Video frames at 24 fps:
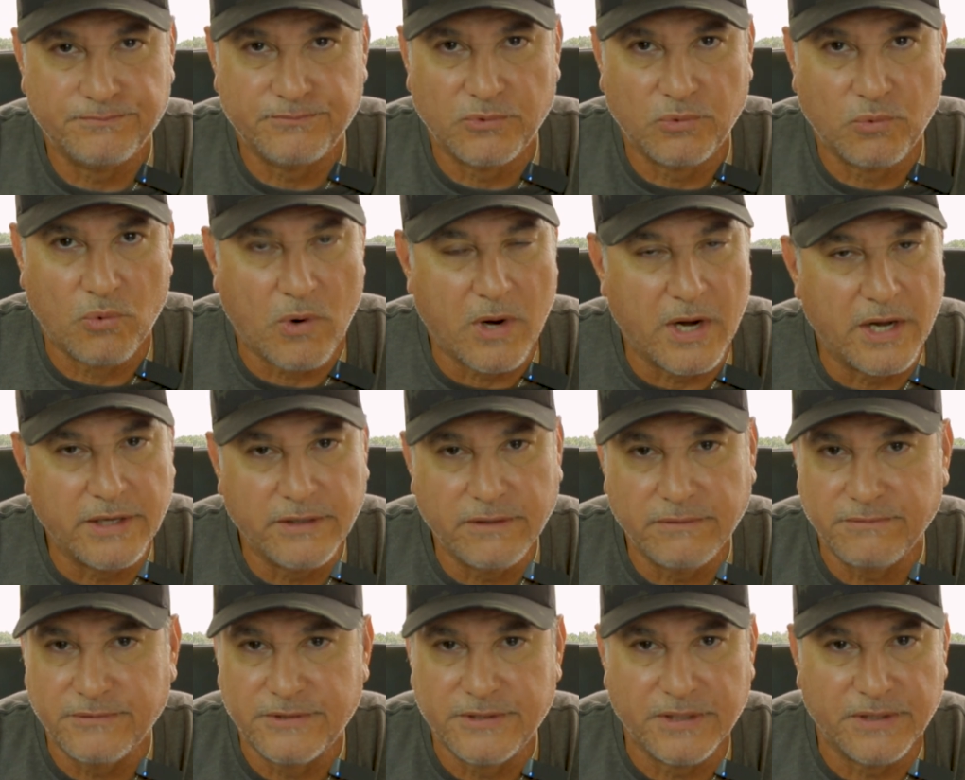
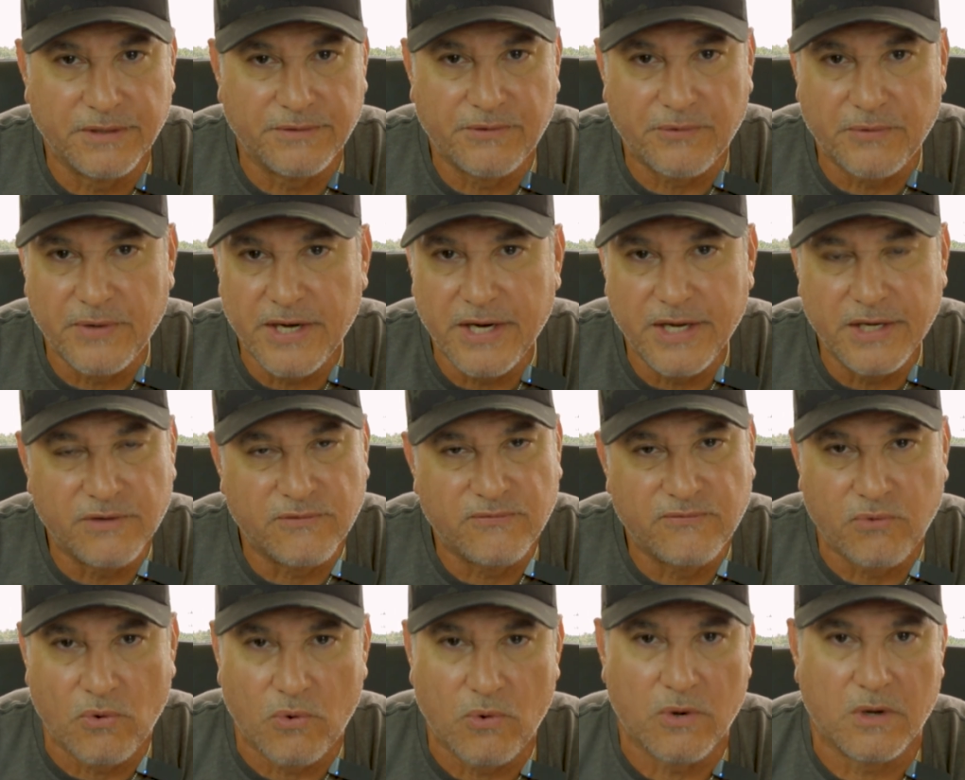1 to 3 to
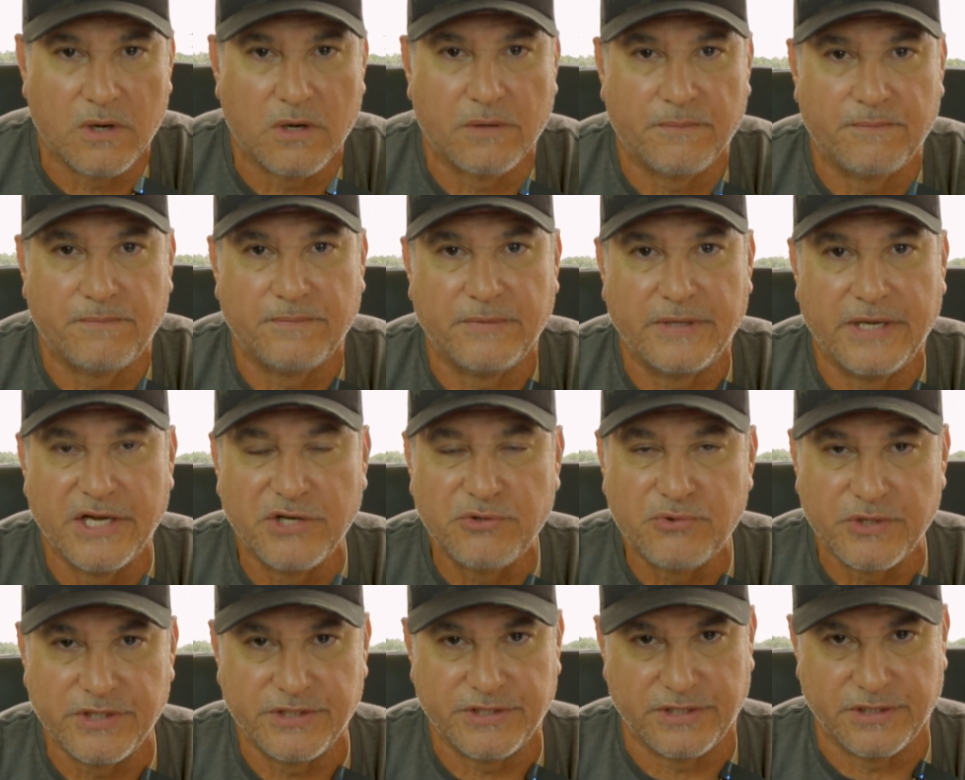4
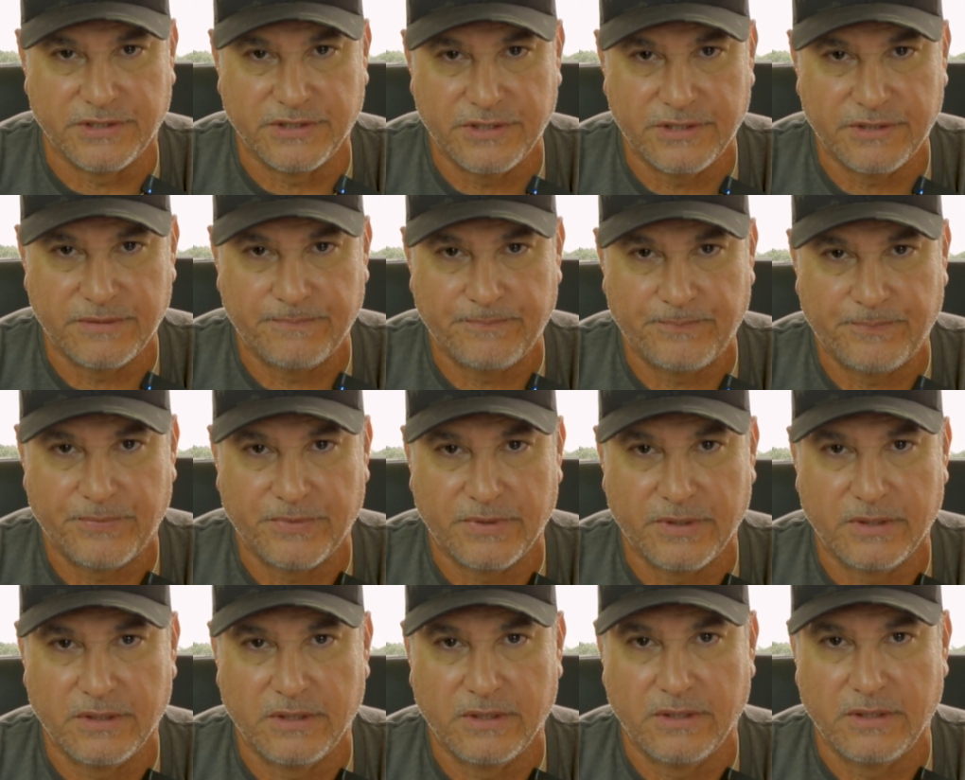entrances
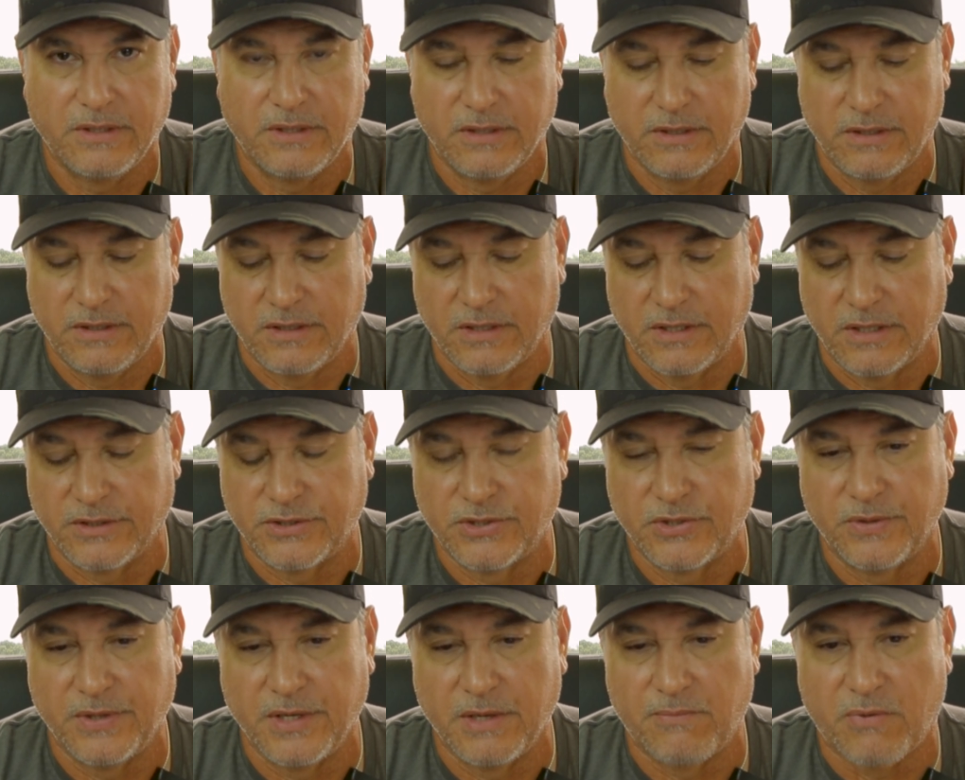
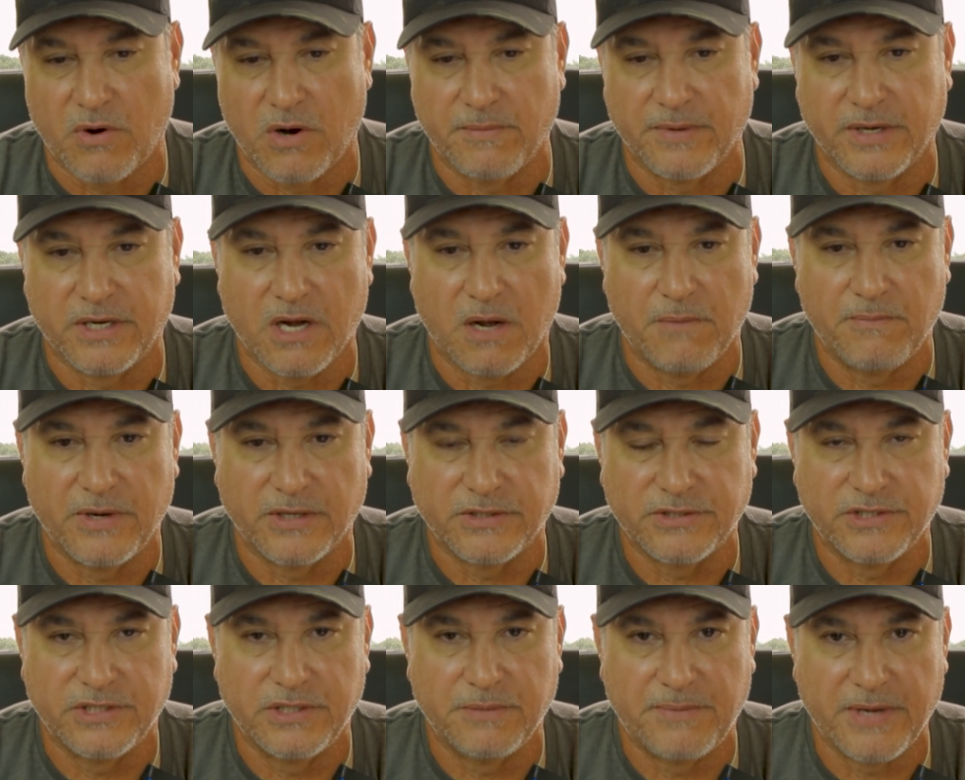to the apartment
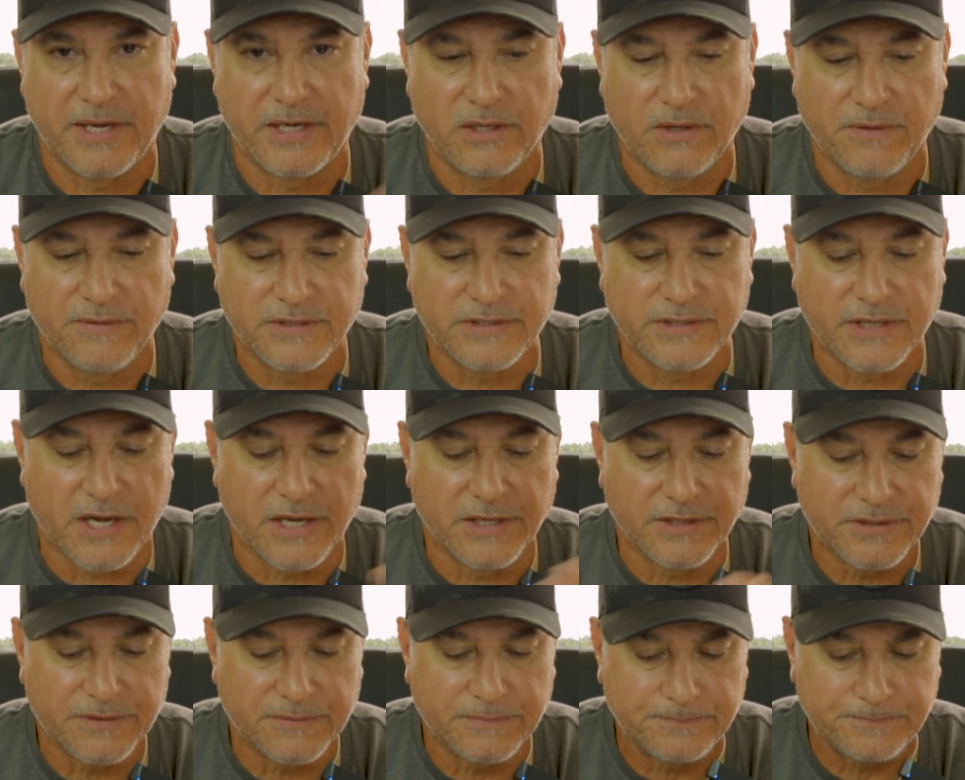complexes, depending on the
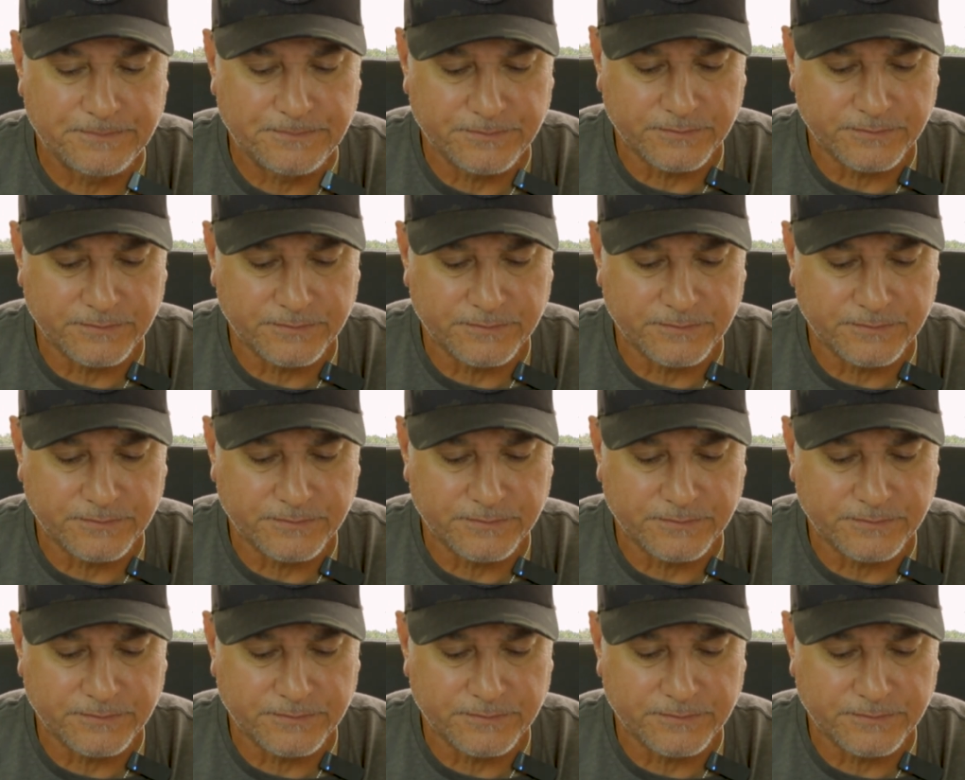size.